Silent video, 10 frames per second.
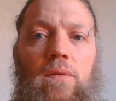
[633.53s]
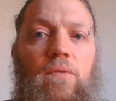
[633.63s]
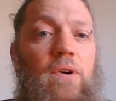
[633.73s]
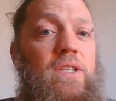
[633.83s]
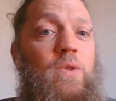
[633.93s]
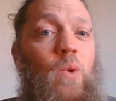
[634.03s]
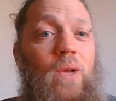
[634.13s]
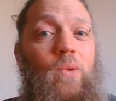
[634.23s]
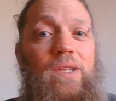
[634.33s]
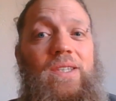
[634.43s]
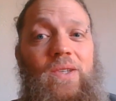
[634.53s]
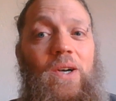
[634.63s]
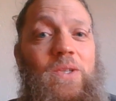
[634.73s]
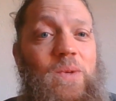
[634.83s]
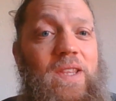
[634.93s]
Verse 21
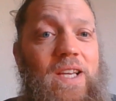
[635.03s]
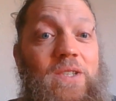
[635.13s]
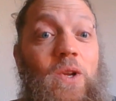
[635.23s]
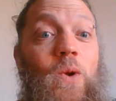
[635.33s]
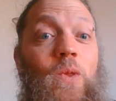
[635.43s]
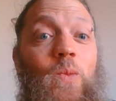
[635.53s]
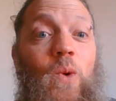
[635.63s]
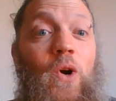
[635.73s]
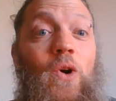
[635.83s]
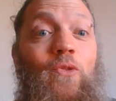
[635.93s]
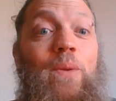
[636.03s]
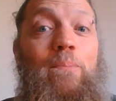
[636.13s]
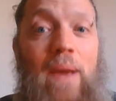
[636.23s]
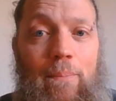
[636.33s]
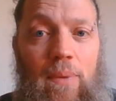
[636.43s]
starts with this word,
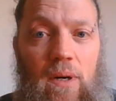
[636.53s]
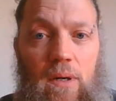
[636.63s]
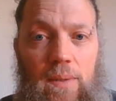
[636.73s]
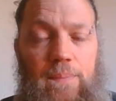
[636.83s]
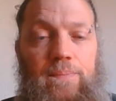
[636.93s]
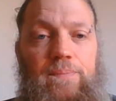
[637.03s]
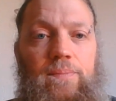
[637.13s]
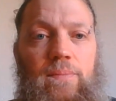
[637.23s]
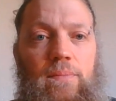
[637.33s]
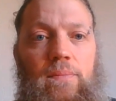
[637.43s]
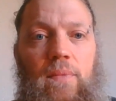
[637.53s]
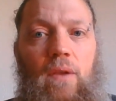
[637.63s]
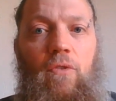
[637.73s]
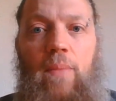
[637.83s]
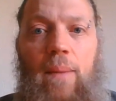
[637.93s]
remember.
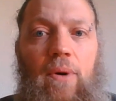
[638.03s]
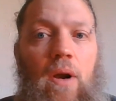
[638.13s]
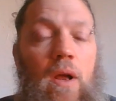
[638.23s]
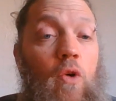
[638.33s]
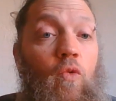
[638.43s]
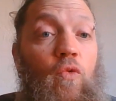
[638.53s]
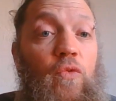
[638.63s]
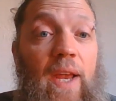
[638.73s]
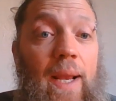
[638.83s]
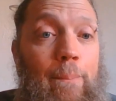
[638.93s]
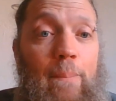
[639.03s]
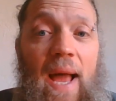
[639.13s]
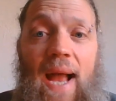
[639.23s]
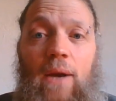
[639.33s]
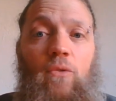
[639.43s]
Remember, think
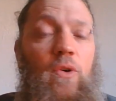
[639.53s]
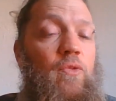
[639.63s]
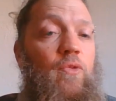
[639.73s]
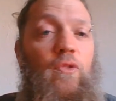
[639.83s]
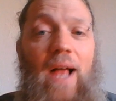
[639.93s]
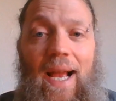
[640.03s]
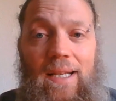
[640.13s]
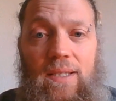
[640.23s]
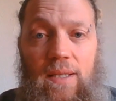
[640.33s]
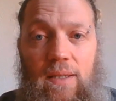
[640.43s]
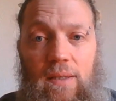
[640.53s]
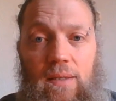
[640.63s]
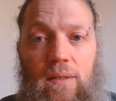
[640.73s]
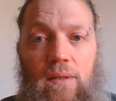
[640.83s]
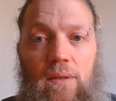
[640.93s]
back, reflect.
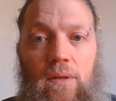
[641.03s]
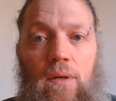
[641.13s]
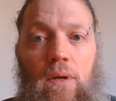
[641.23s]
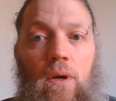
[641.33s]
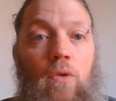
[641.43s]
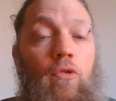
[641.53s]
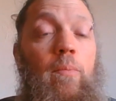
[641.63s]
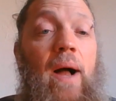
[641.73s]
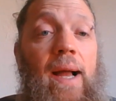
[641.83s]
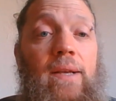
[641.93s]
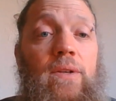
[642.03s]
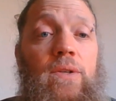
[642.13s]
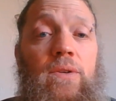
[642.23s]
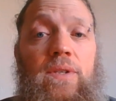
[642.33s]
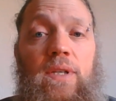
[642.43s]
Remind
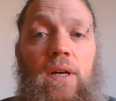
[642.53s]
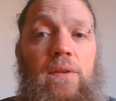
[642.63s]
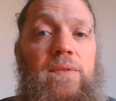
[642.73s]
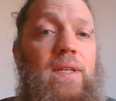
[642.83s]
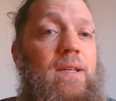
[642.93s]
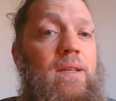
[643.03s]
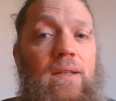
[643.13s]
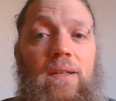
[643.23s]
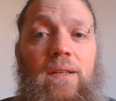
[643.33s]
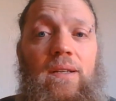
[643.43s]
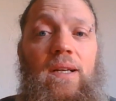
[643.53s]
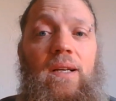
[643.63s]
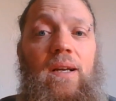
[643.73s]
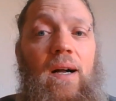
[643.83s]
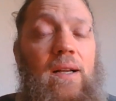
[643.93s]
yourselves that
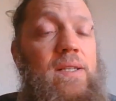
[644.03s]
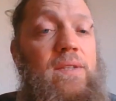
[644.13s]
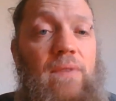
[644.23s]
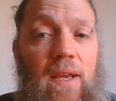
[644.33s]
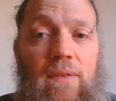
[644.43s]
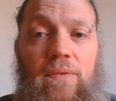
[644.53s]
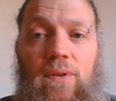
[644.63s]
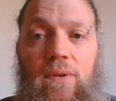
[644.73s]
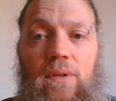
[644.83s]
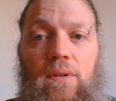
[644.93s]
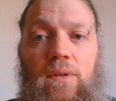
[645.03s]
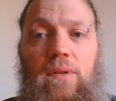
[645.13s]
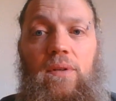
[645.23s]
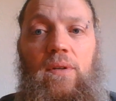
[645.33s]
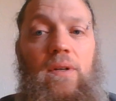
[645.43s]
God is faithful,
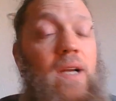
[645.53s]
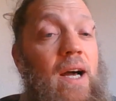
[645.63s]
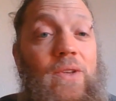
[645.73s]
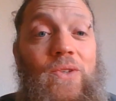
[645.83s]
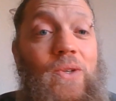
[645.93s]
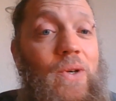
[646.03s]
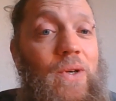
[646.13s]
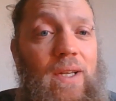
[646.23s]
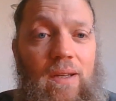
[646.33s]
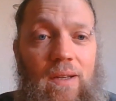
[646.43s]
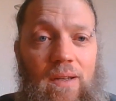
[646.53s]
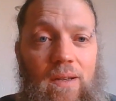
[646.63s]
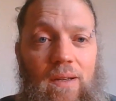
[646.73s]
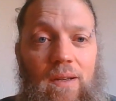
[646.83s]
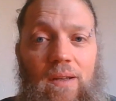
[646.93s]
God is good,
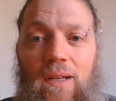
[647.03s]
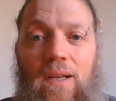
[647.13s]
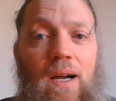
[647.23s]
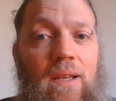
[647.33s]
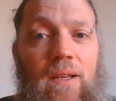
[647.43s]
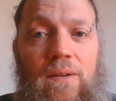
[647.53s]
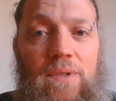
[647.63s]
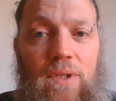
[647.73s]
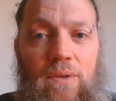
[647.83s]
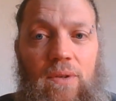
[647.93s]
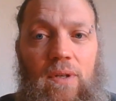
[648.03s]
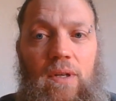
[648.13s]
that God loves you.